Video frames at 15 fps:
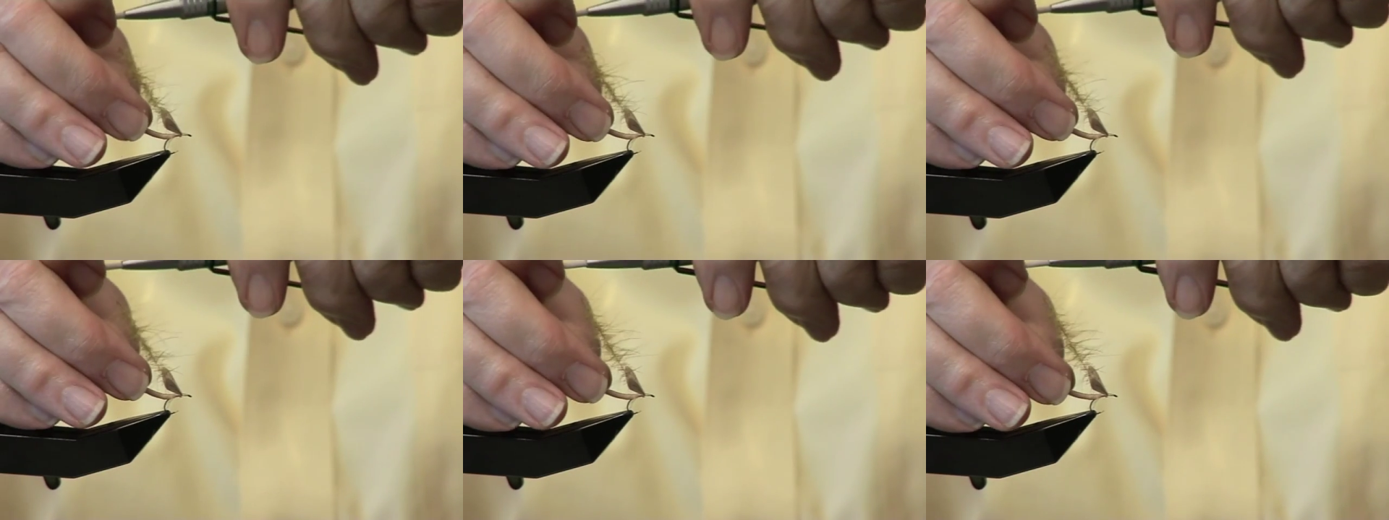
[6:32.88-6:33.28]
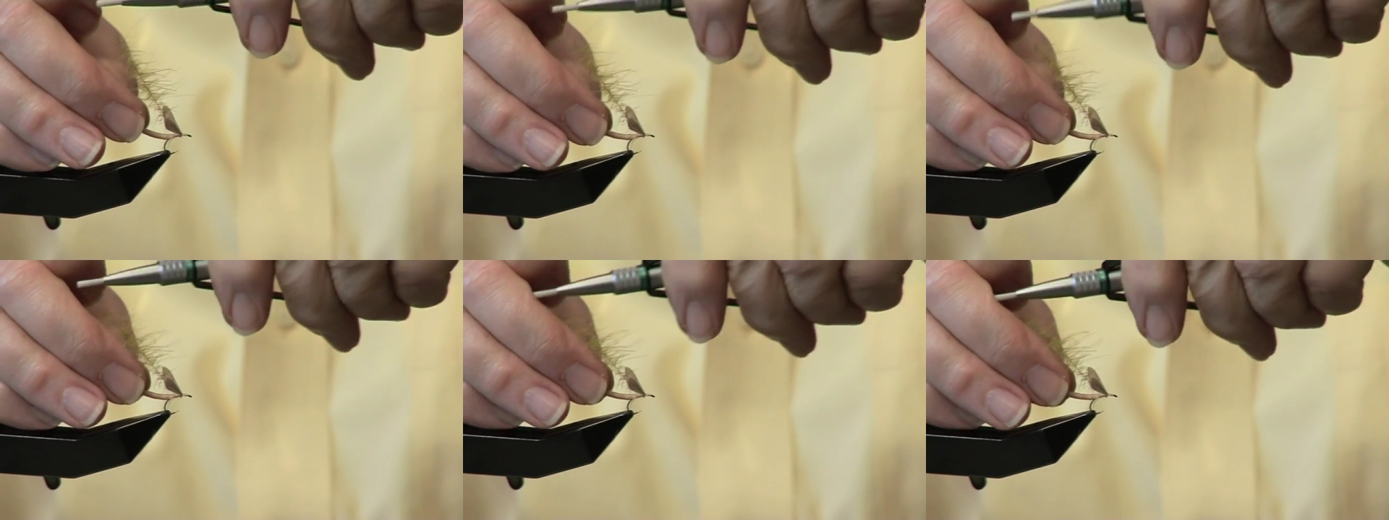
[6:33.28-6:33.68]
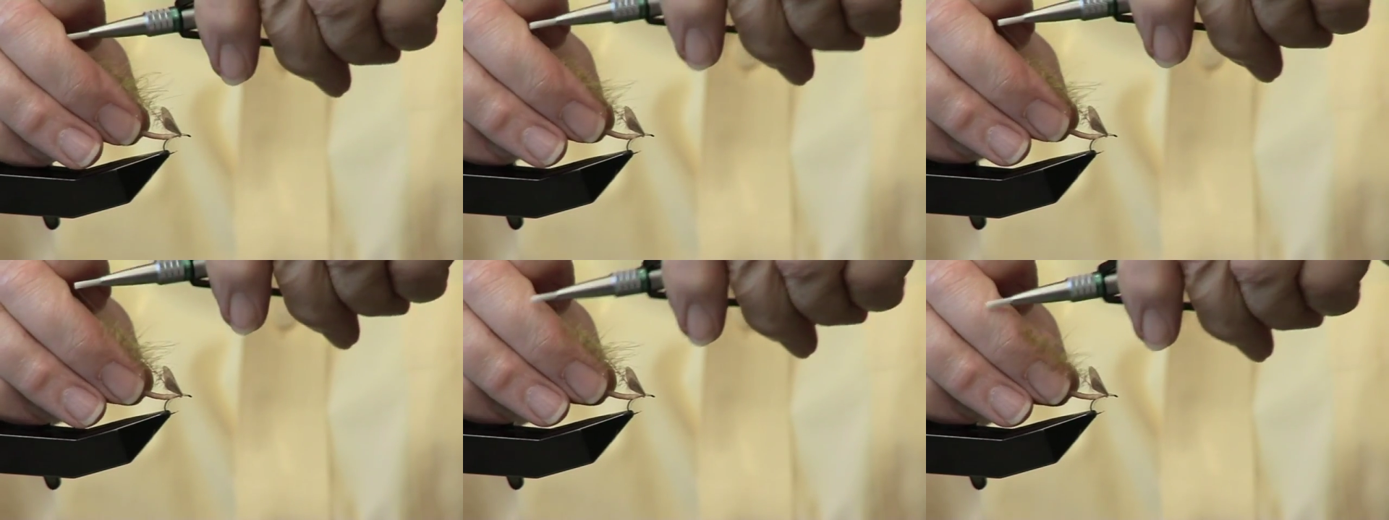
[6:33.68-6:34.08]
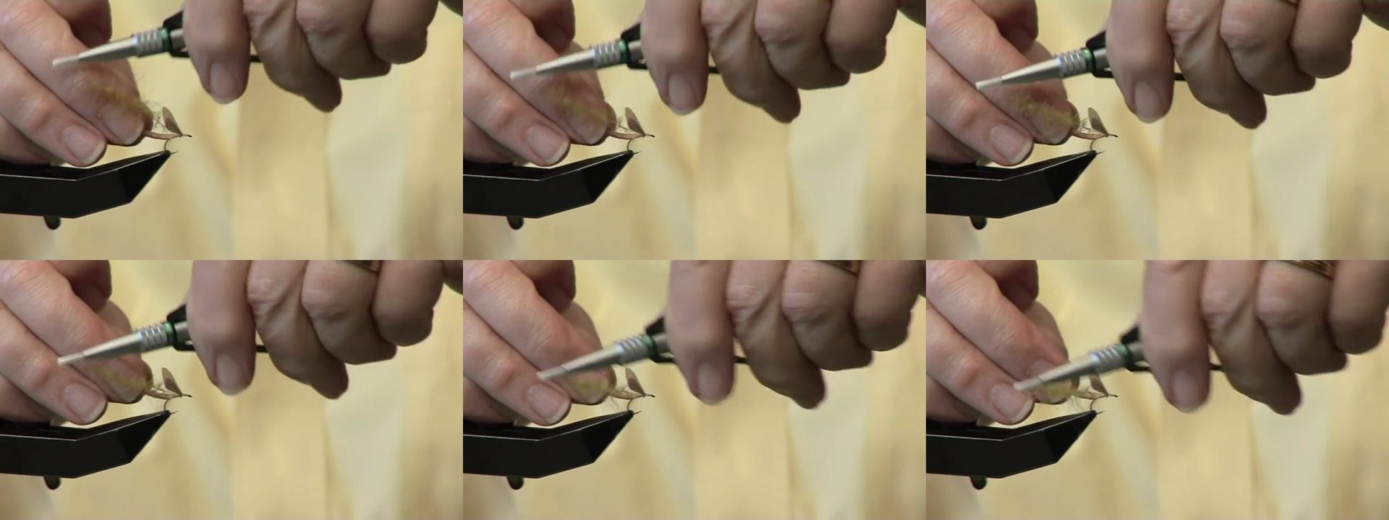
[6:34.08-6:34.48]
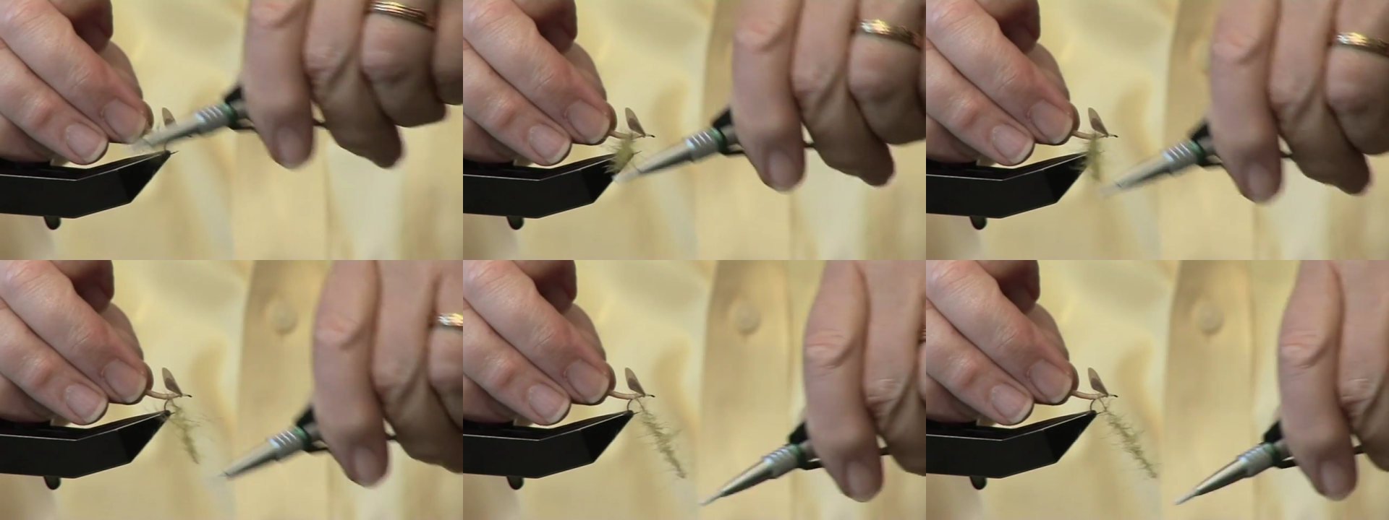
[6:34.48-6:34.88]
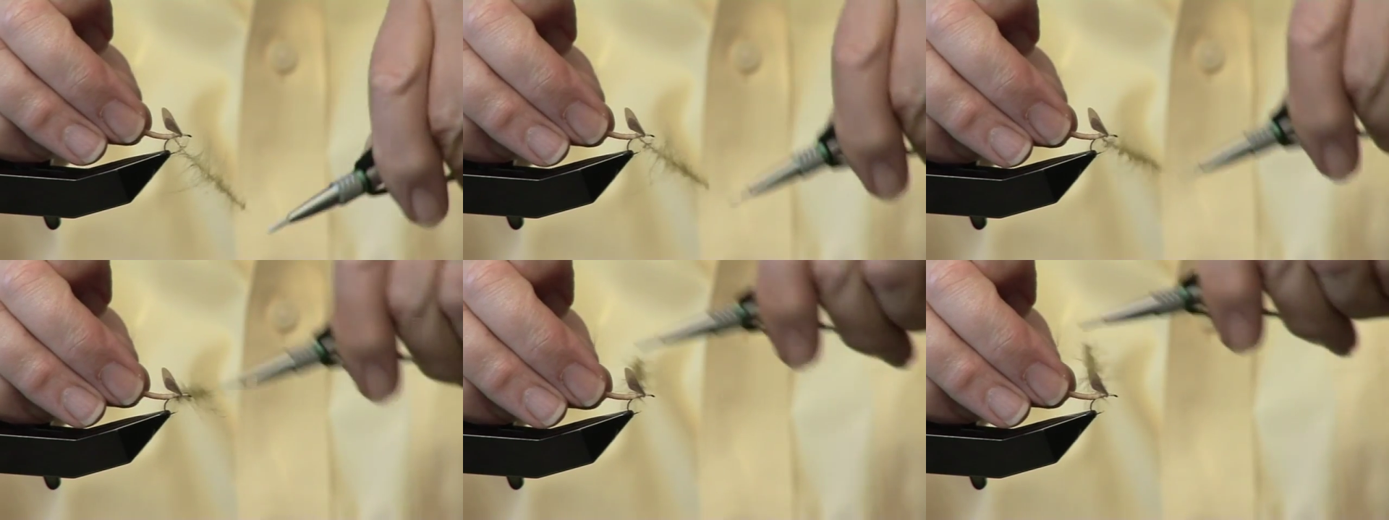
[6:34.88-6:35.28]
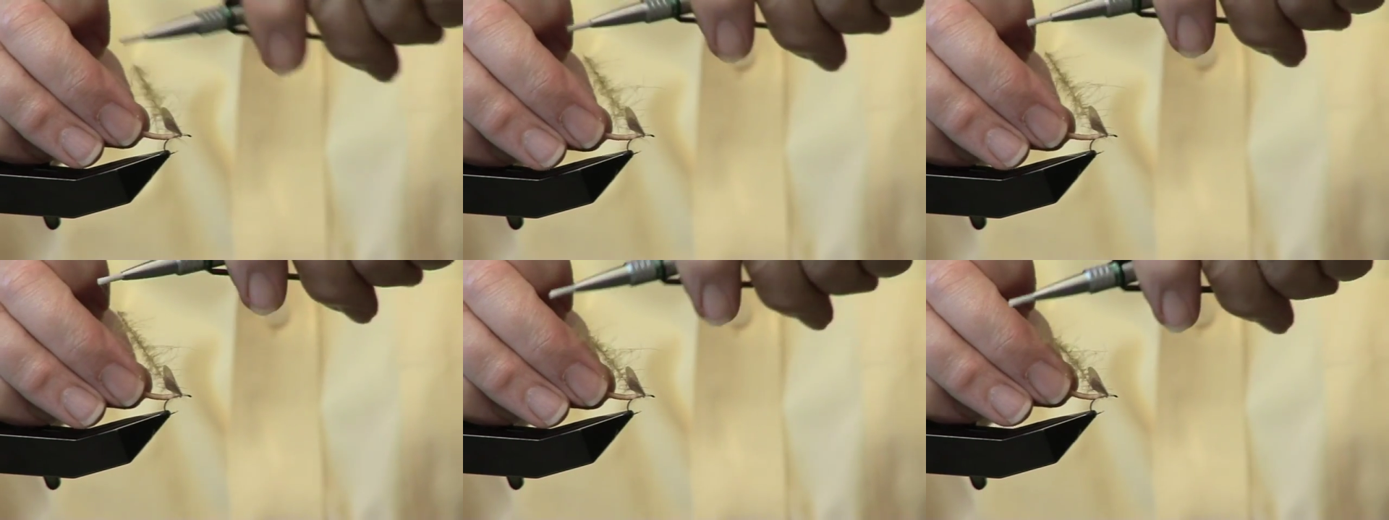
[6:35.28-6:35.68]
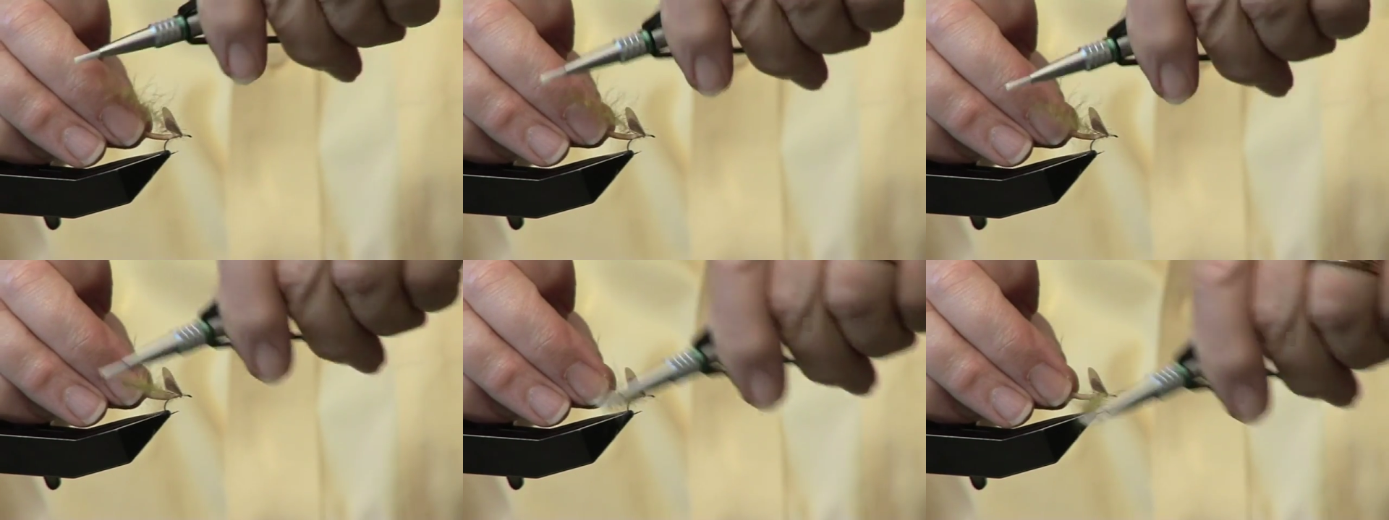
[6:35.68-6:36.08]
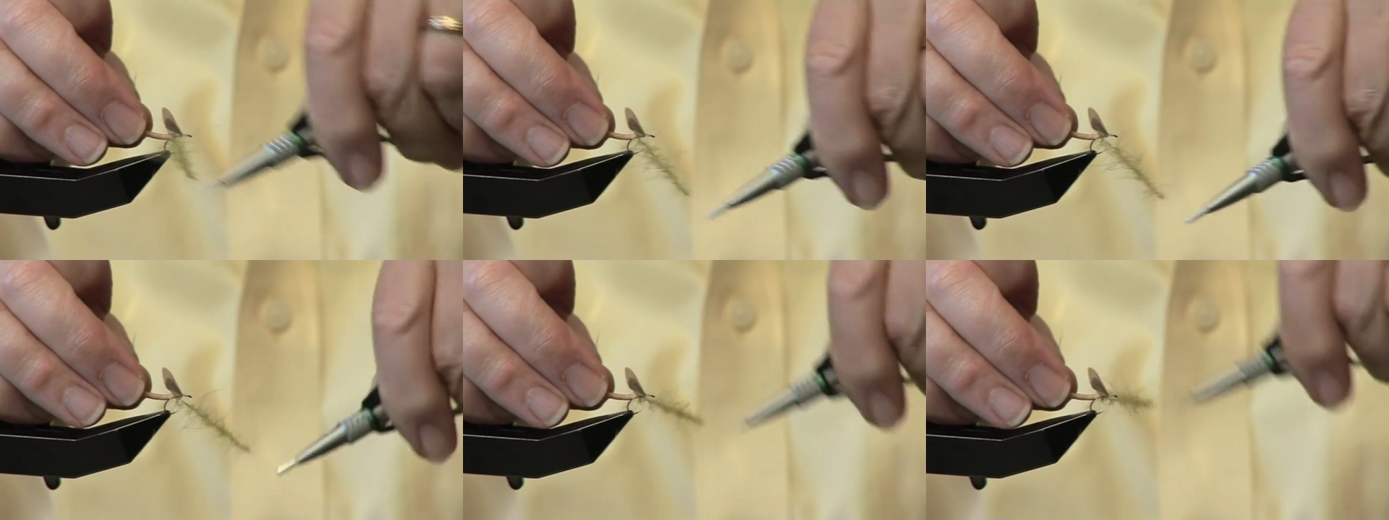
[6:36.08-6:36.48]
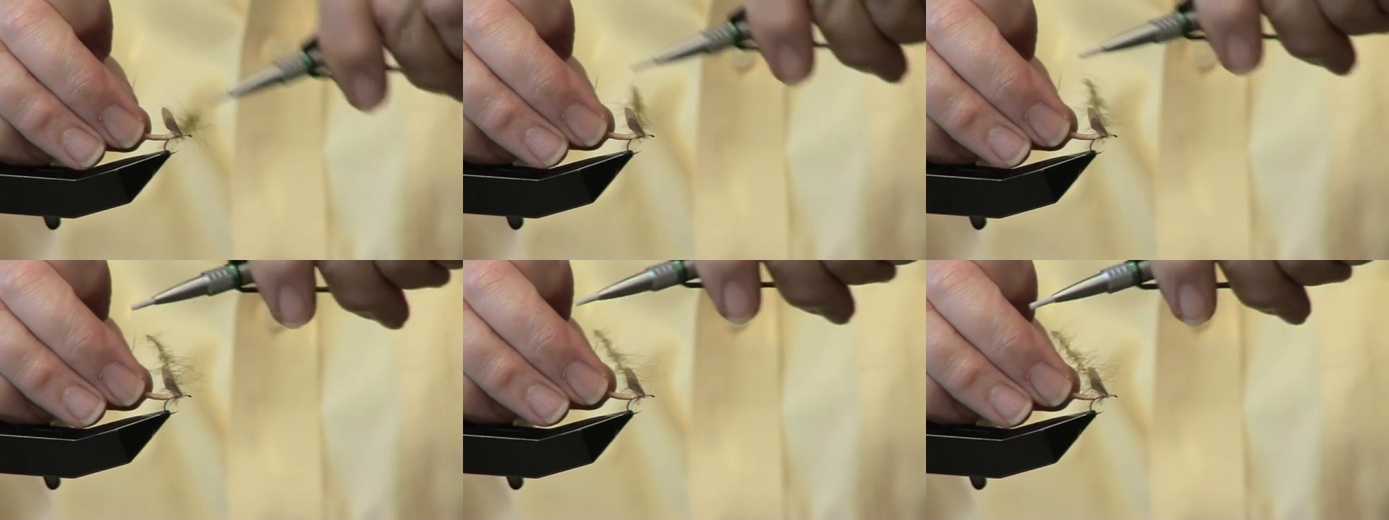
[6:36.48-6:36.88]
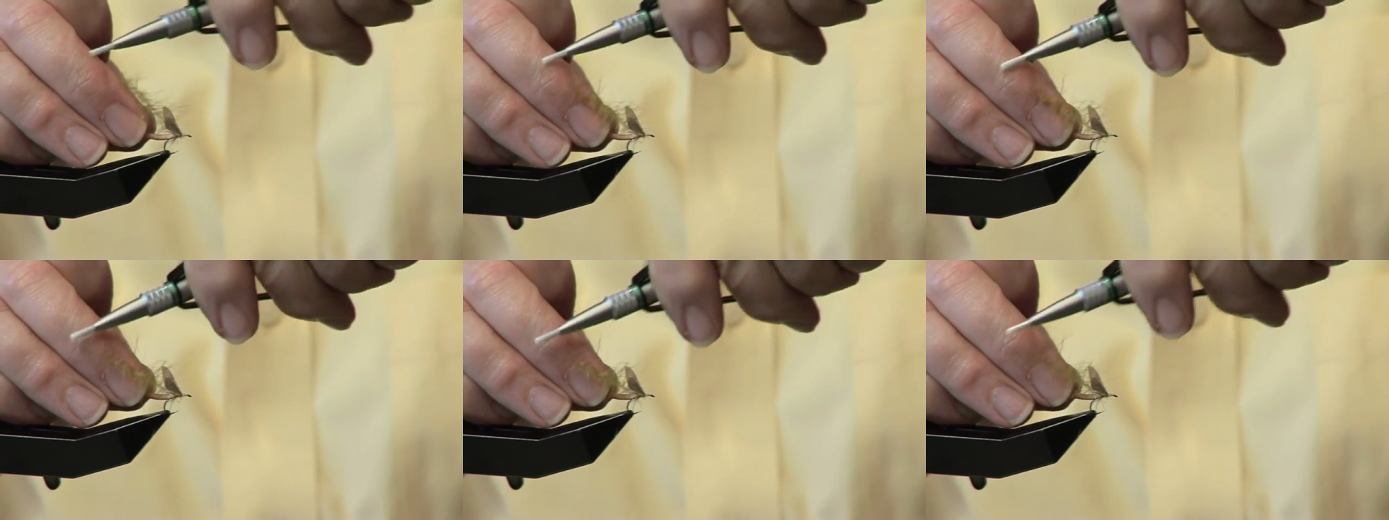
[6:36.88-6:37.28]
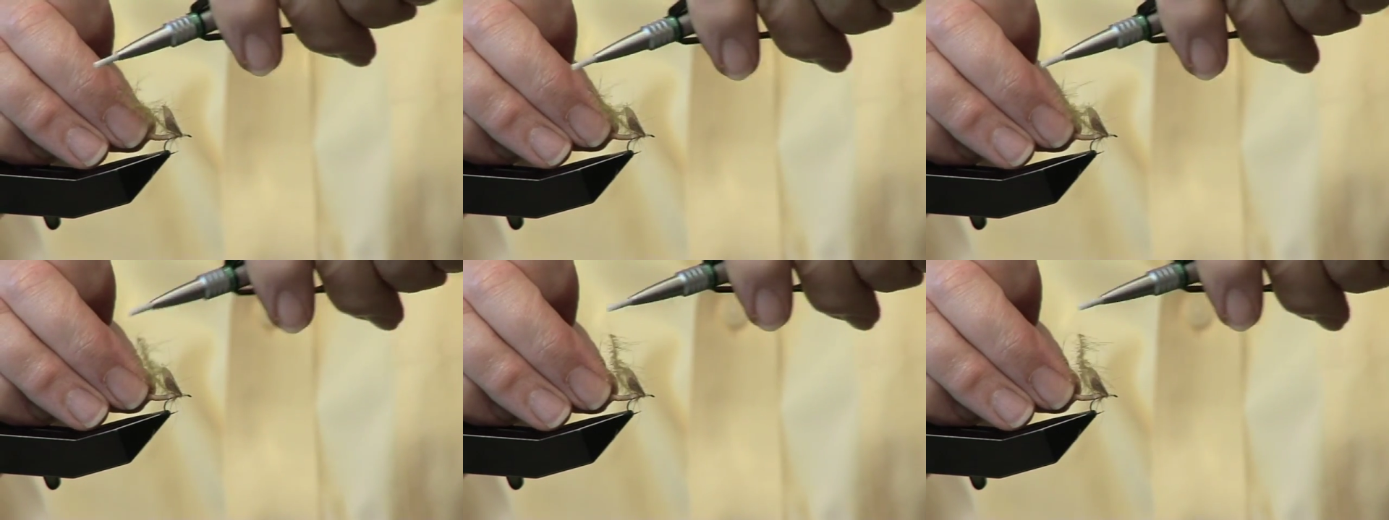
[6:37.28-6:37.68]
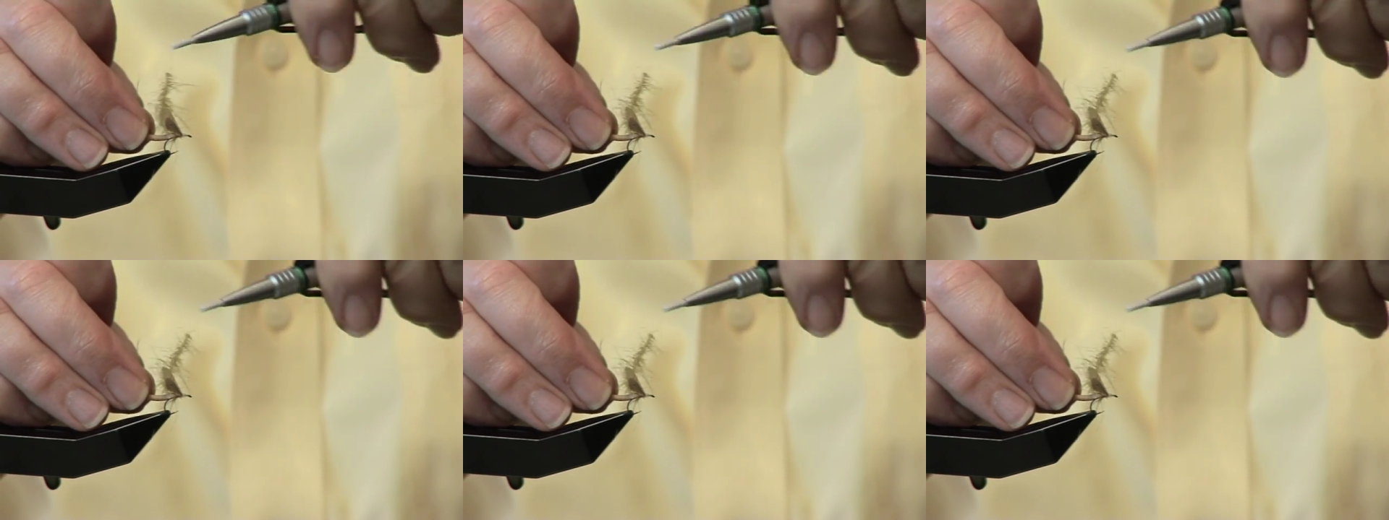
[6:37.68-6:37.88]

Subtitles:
No face is visible, so there are no lips to read.